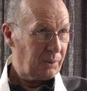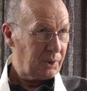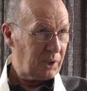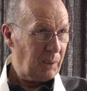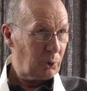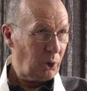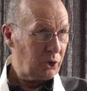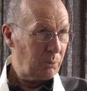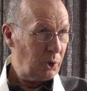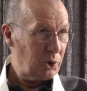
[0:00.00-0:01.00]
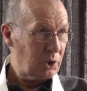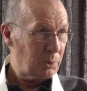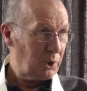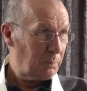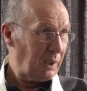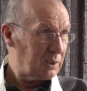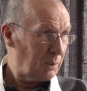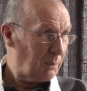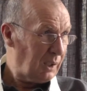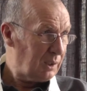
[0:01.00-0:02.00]
the same contributions which
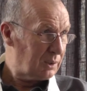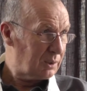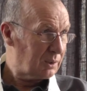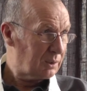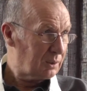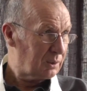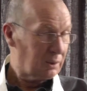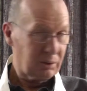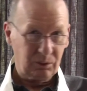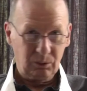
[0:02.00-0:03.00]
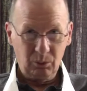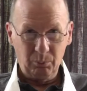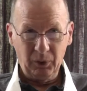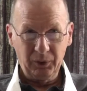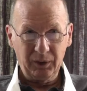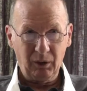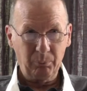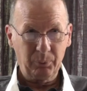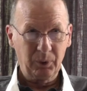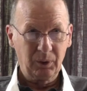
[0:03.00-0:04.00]
Bhante made to building
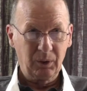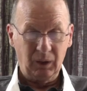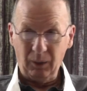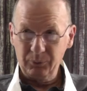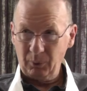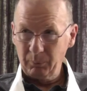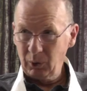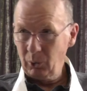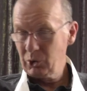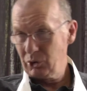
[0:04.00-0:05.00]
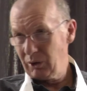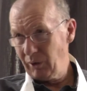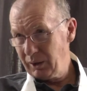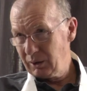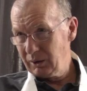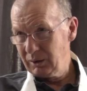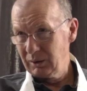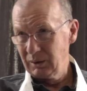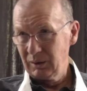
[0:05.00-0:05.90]
up FWO, Triratna,